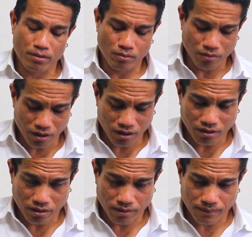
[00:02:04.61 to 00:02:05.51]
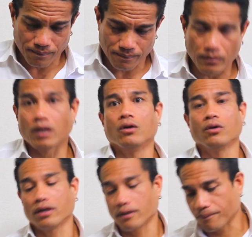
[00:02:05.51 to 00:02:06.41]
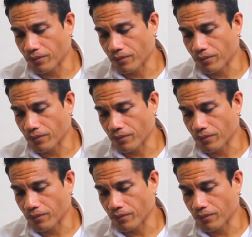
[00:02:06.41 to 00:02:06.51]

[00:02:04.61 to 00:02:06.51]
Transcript: What? Okay,